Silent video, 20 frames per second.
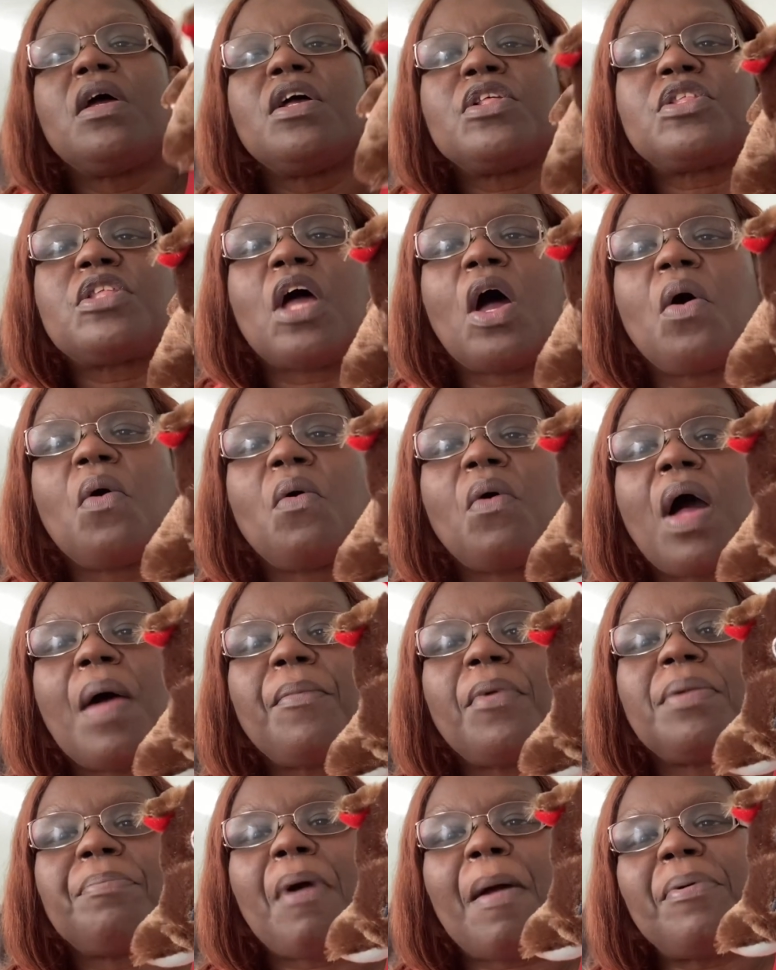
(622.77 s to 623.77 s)
So I'm
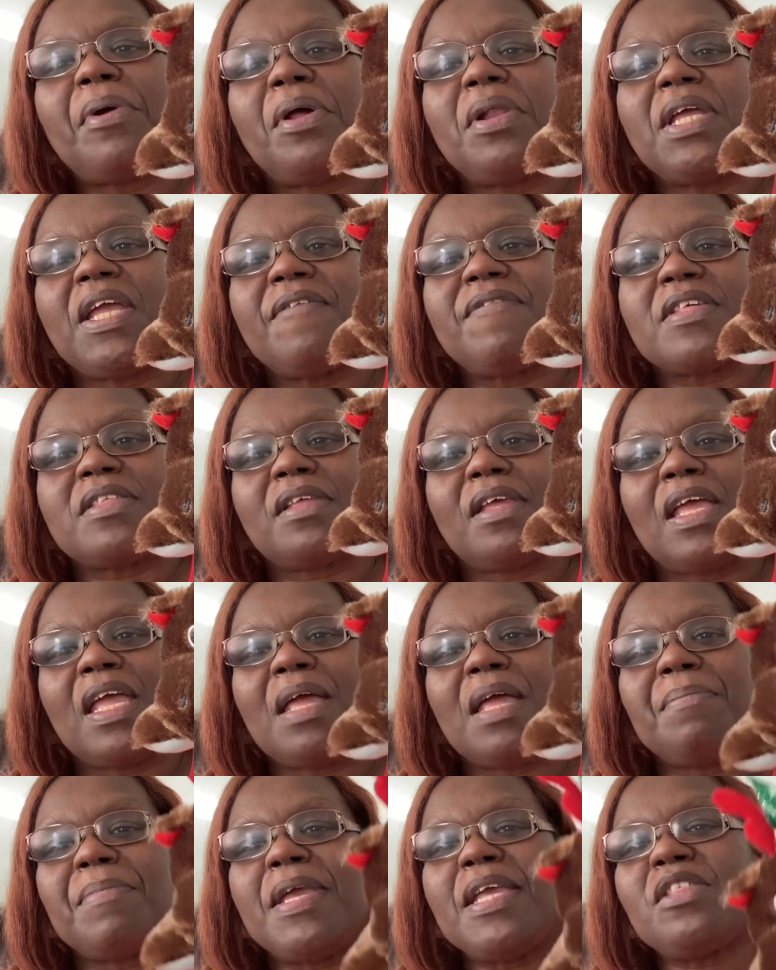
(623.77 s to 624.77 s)
gonna probably going to give this to
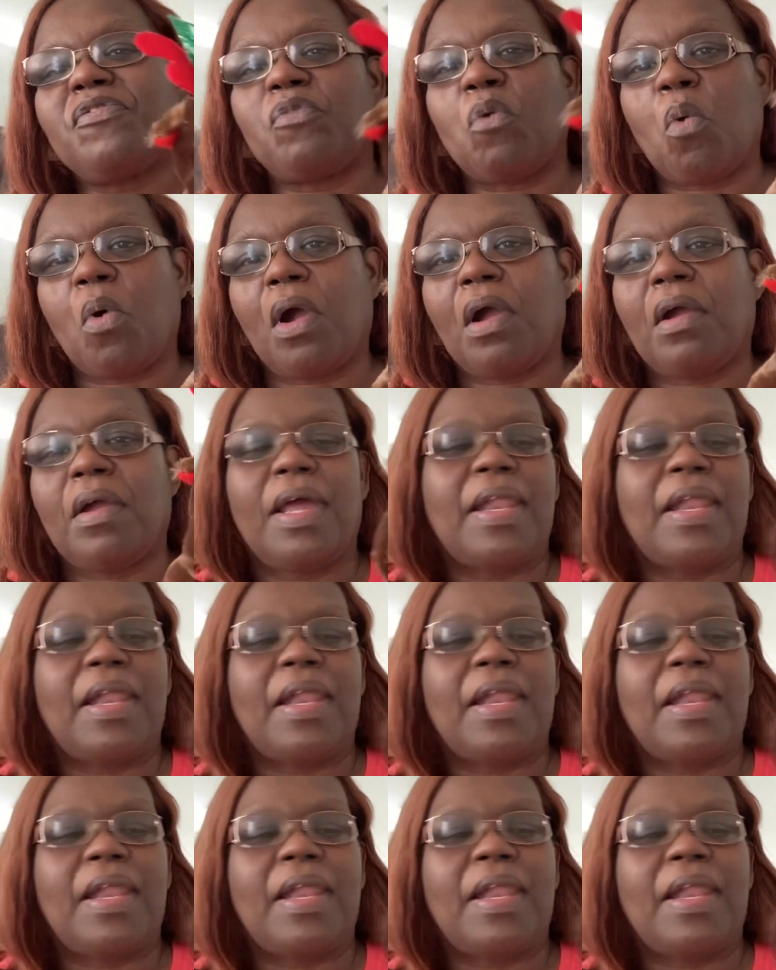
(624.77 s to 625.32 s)
him. He's four.